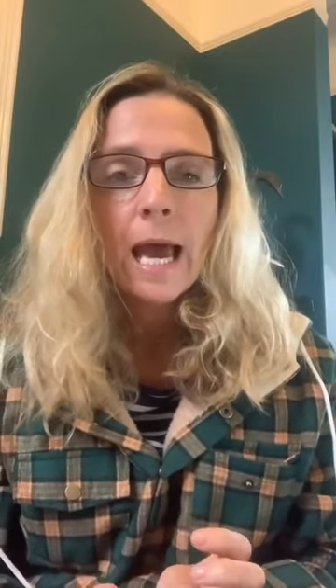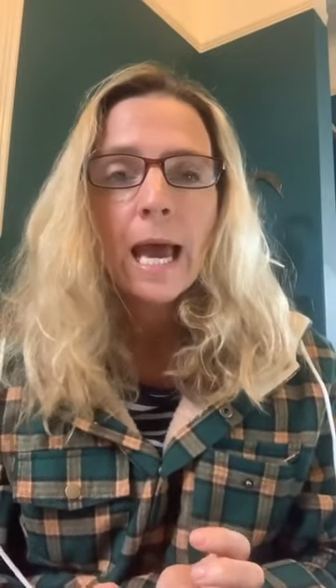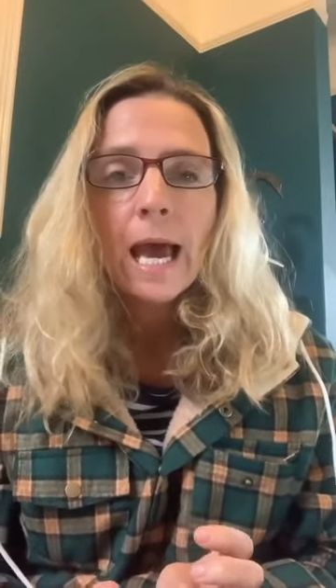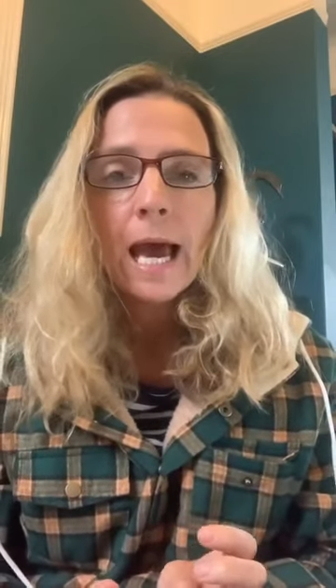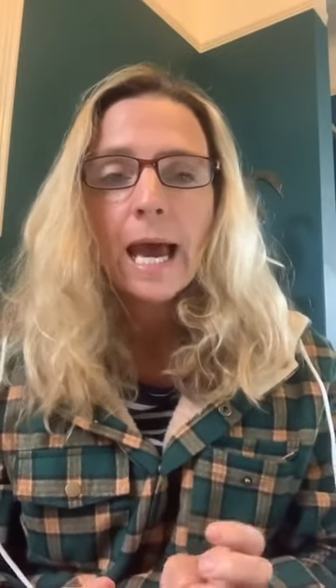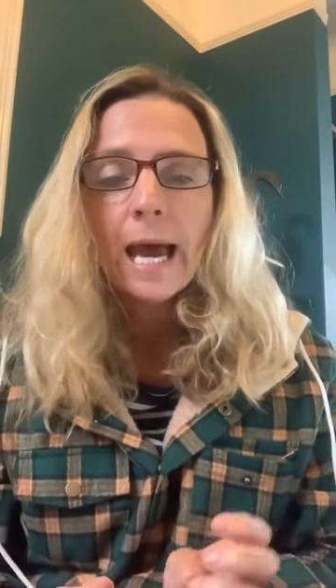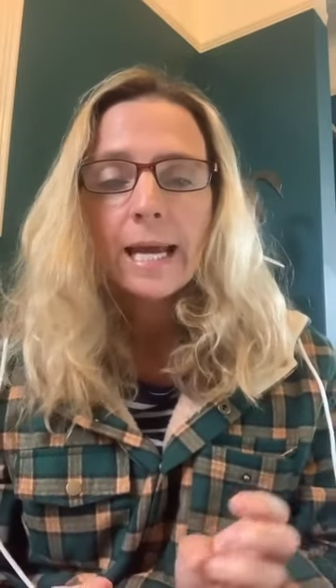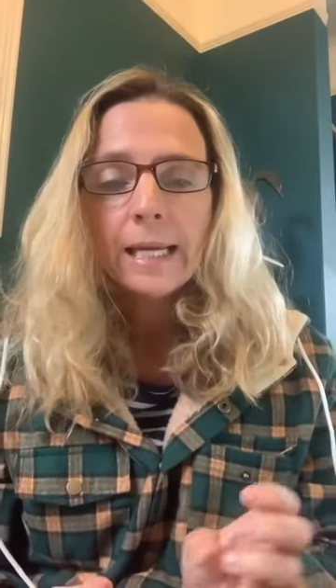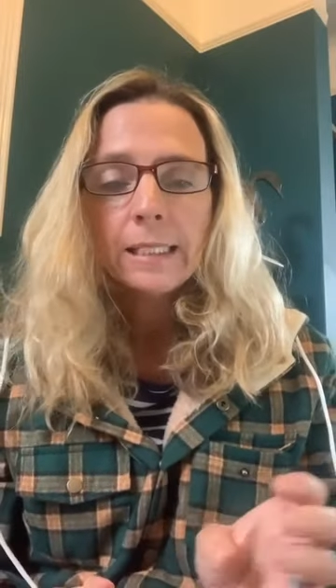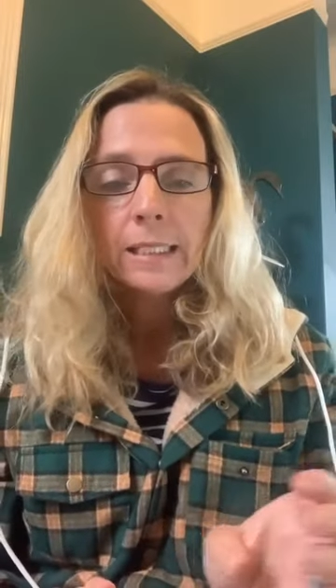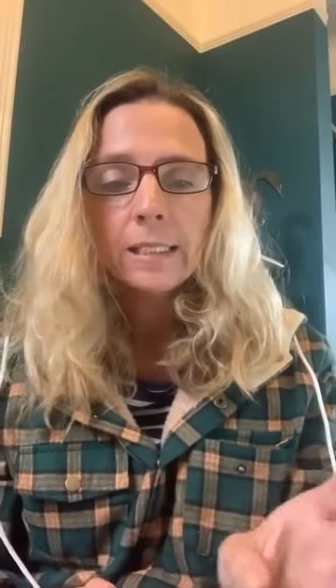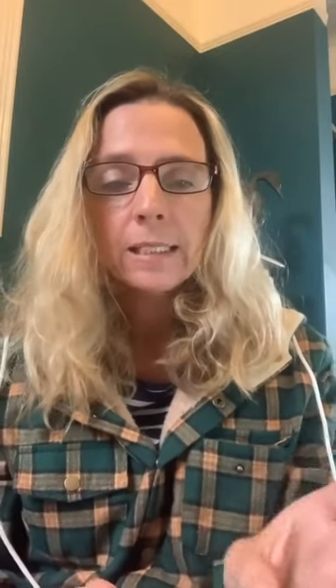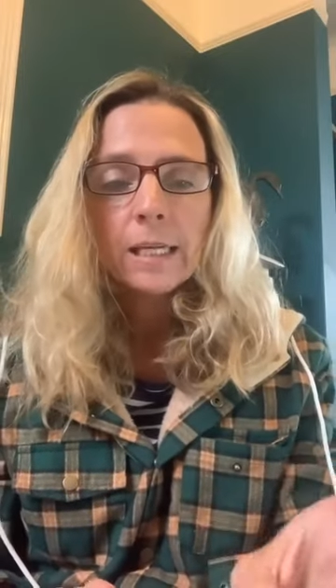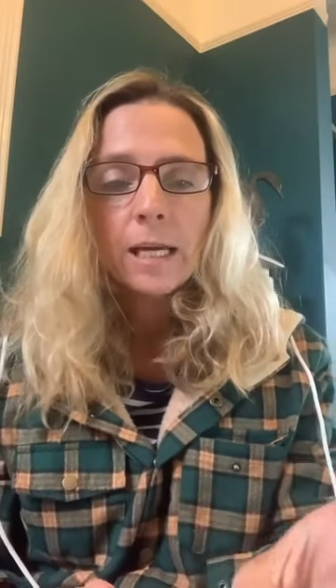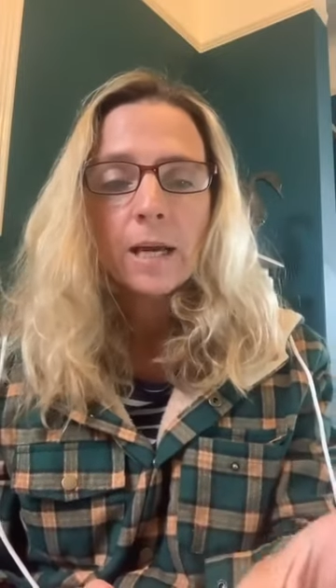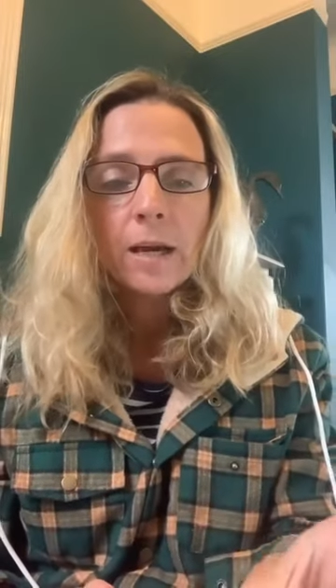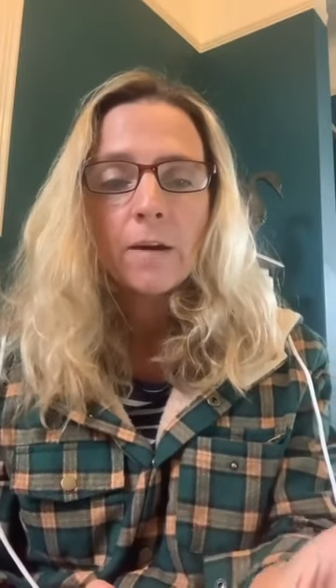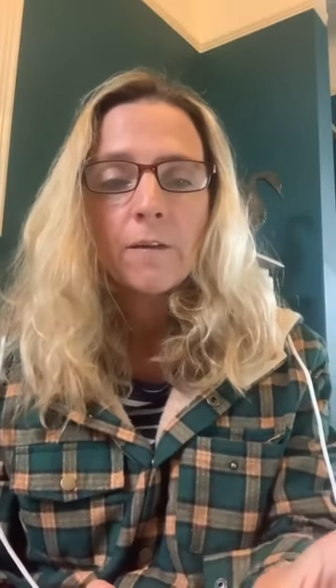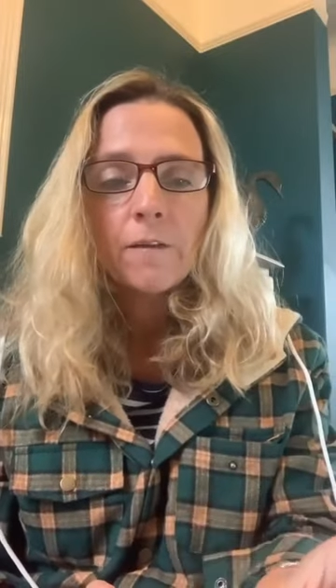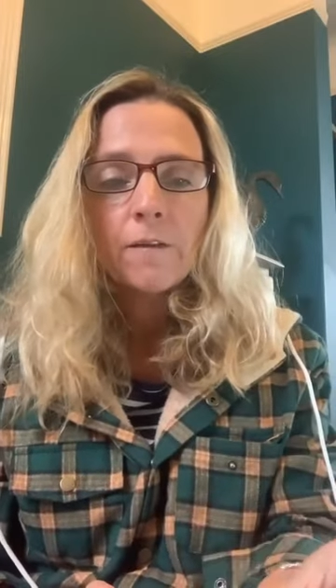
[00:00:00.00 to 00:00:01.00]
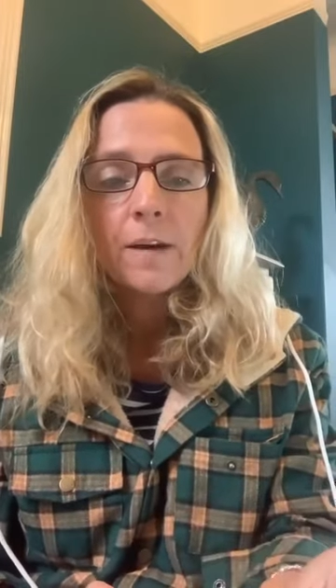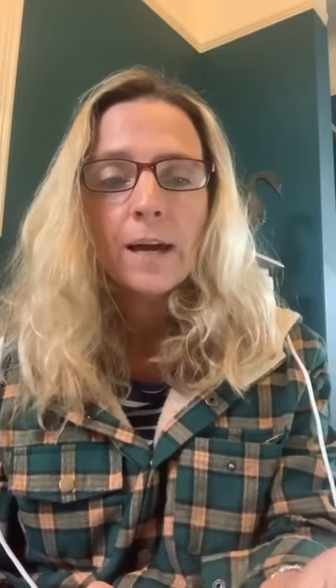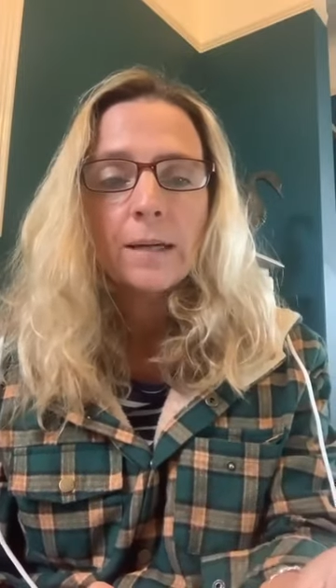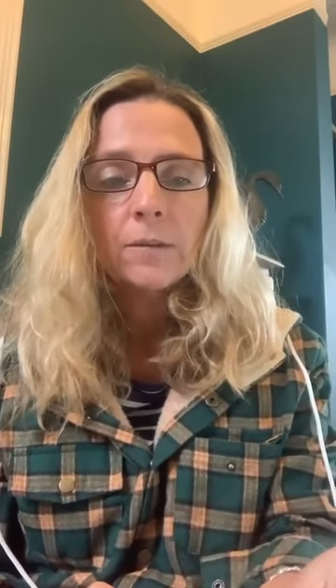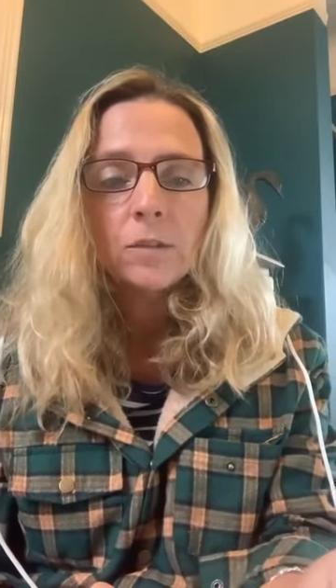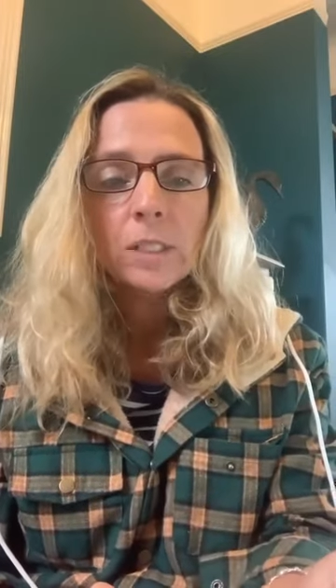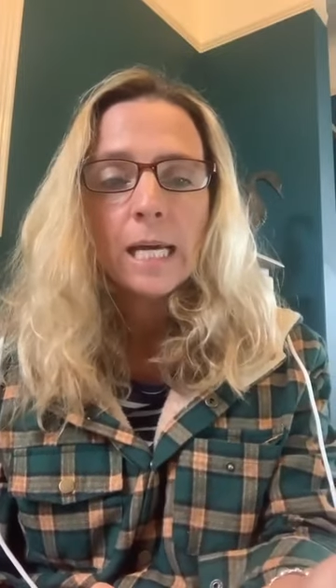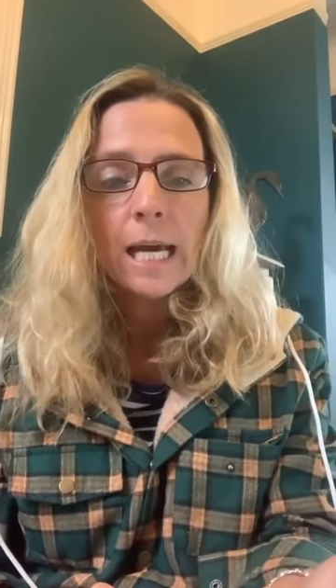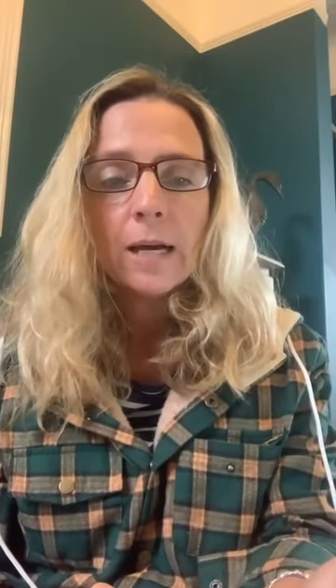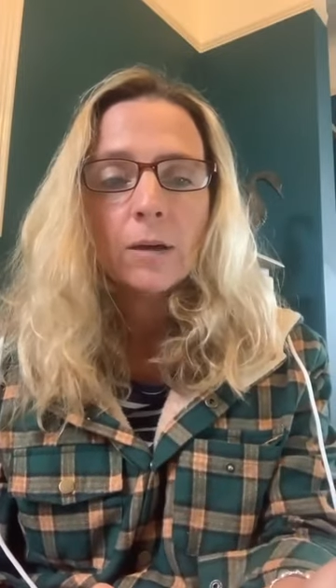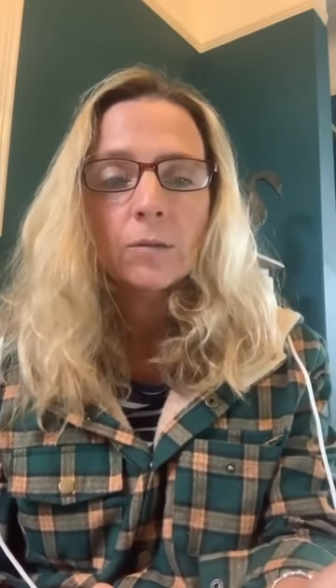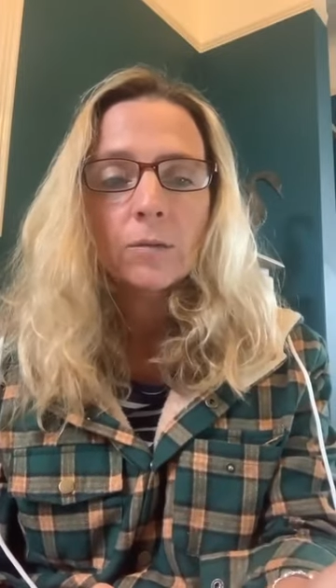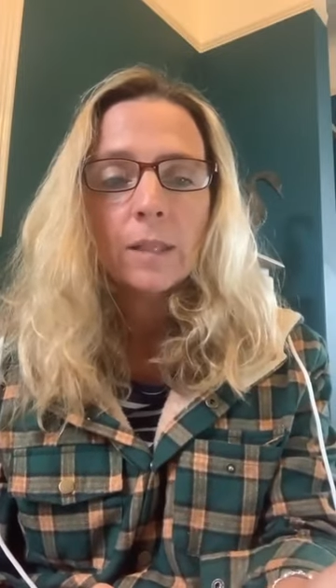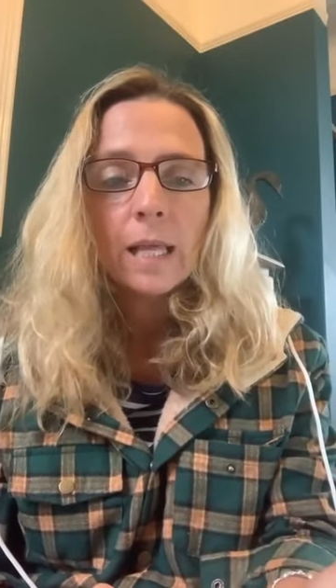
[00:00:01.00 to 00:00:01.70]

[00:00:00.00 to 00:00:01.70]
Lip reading: and found out